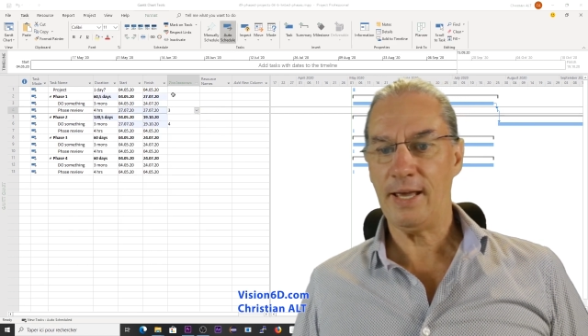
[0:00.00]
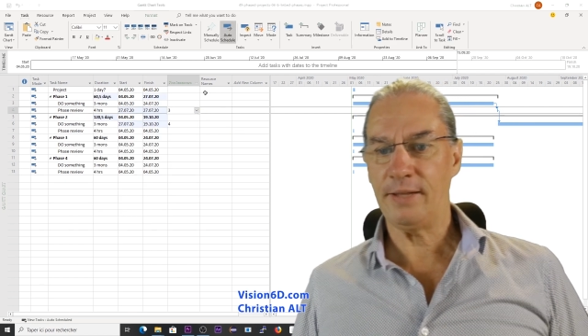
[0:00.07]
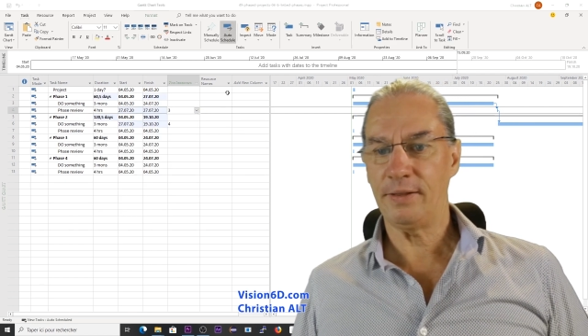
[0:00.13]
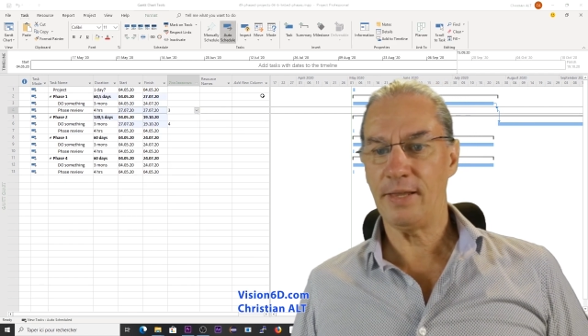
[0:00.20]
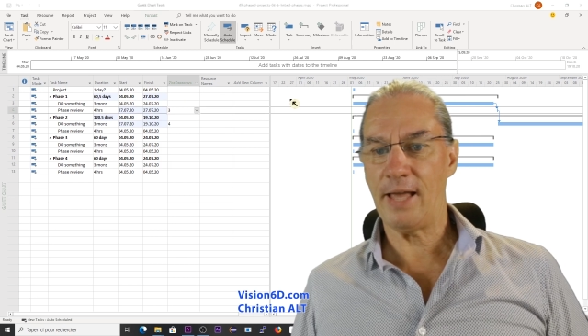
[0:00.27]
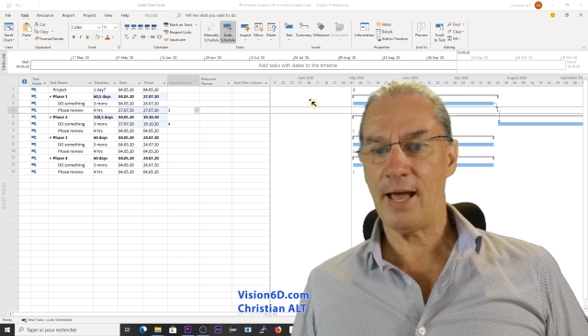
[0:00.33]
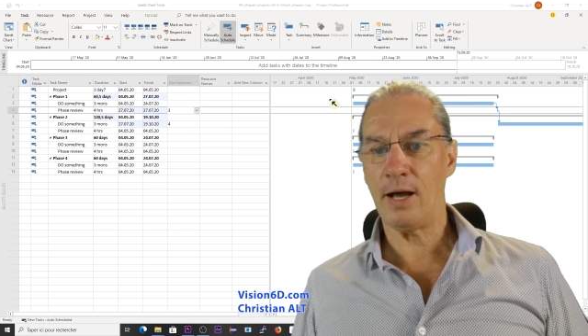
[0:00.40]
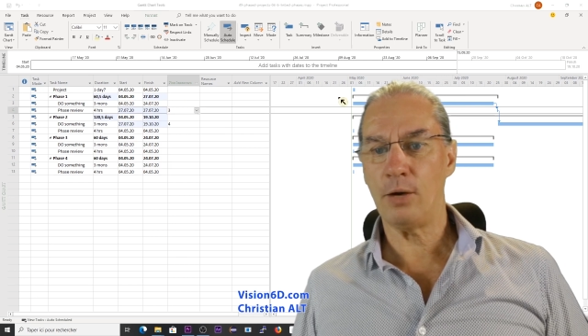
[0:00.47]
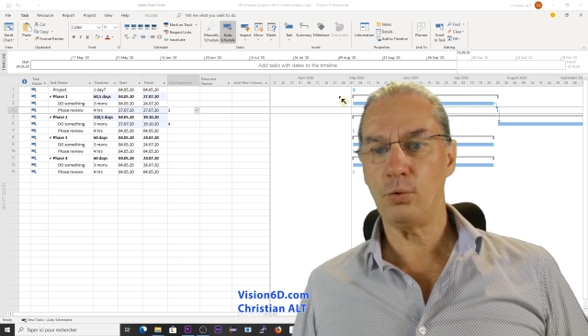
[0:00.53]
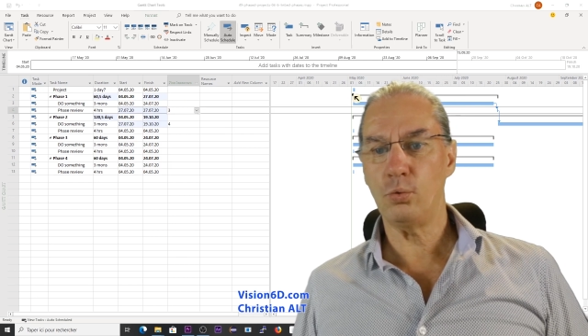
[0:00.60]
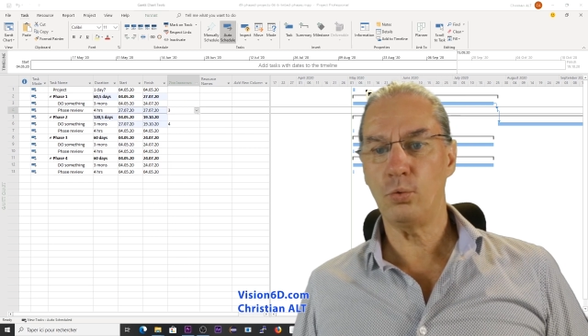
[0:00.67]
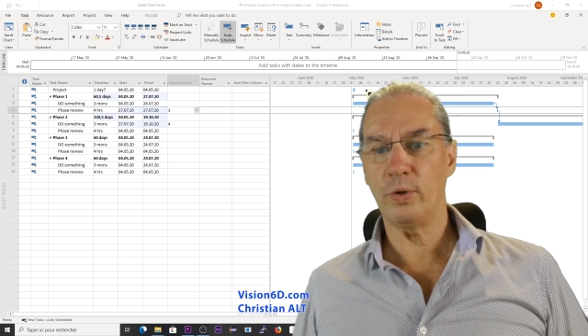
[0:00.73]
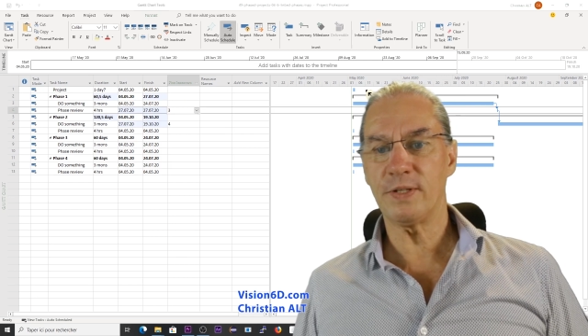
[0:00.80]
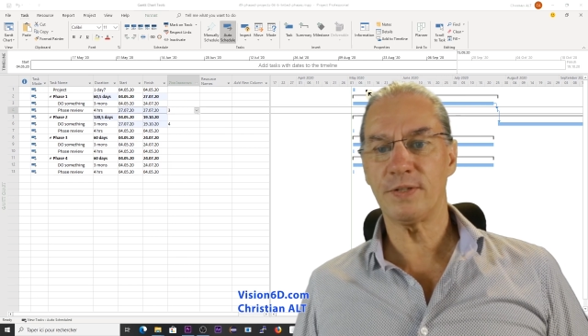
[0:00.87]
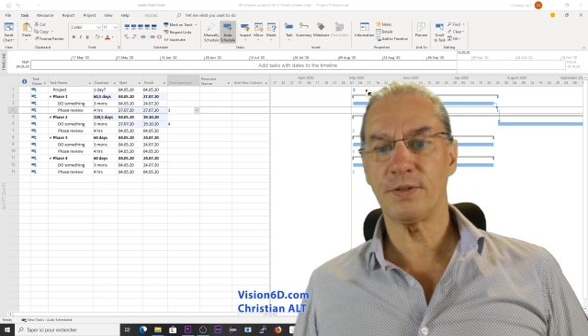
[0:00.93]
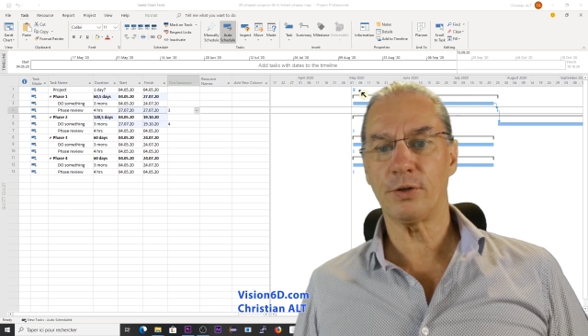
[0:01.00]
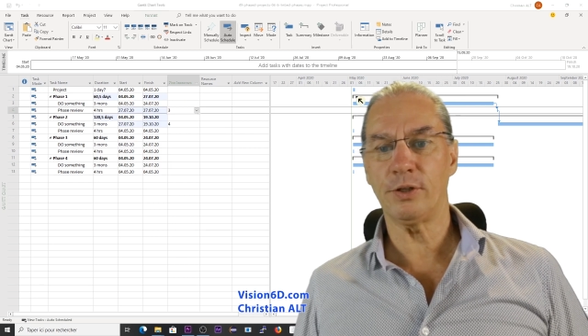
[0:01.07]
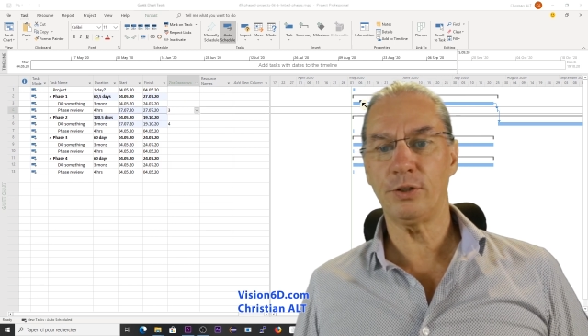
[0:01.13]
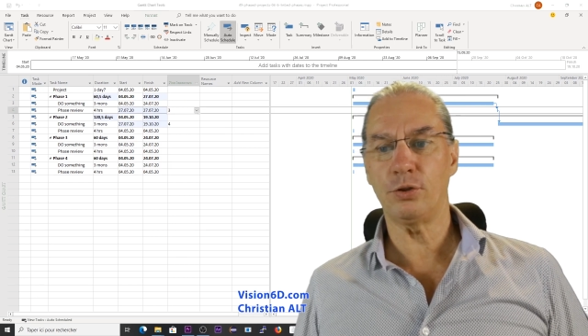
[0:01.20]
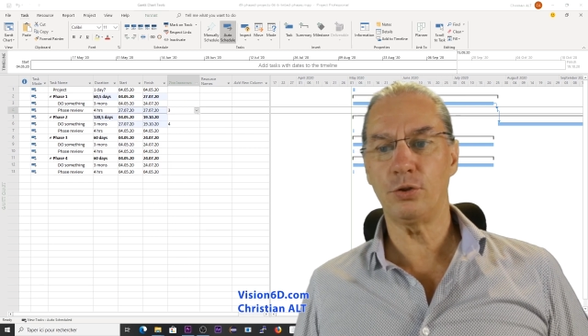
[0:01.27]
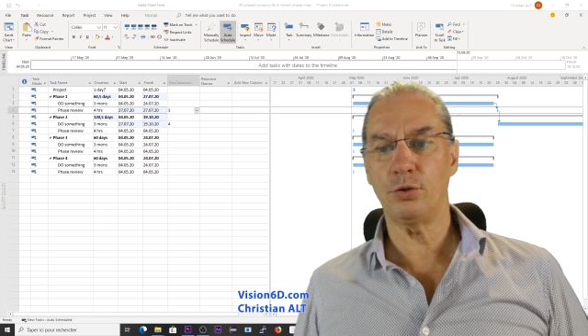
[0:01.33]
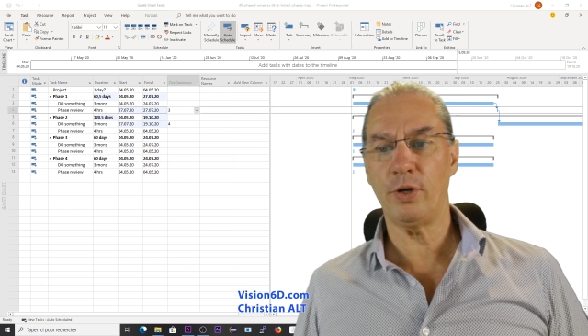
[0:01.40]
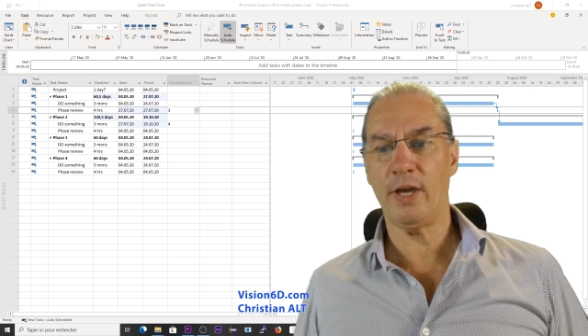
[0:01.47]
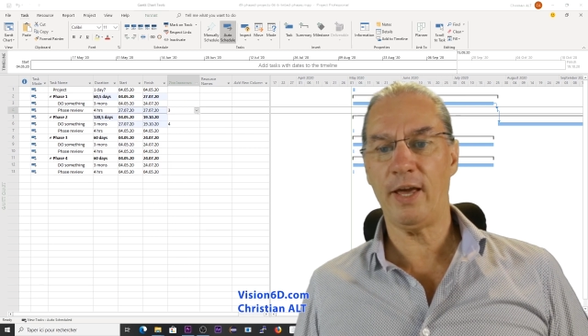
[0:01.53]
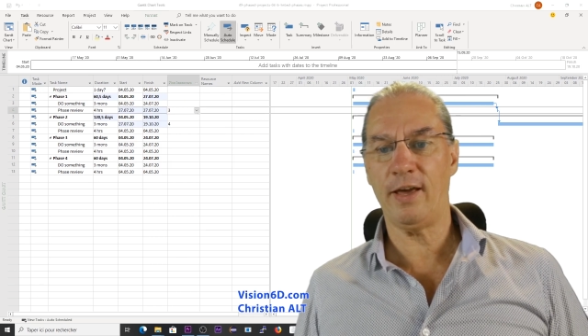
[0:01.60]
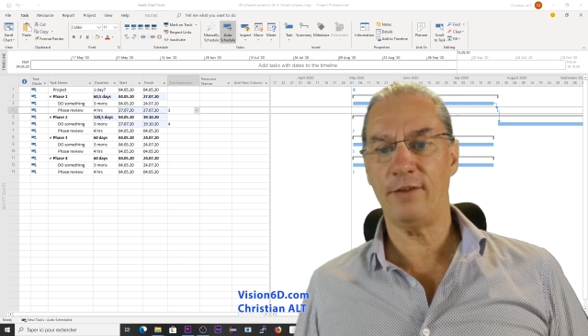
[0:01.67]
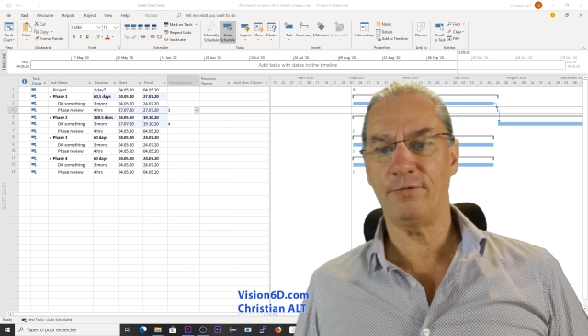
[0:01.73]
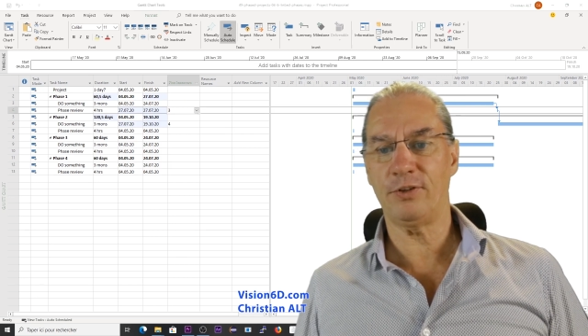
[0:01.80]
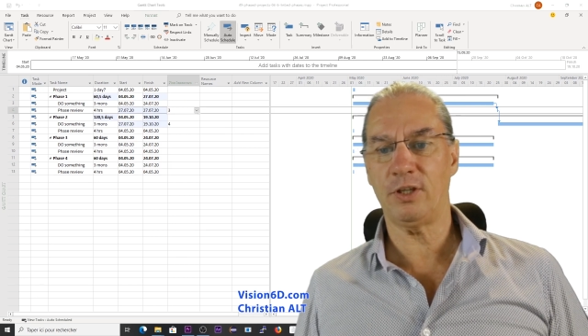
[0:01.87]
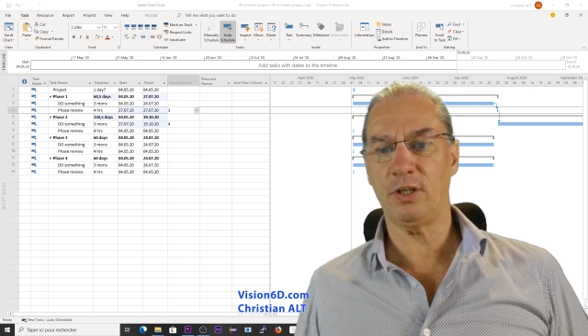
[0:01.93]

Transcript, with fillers: And now we start to have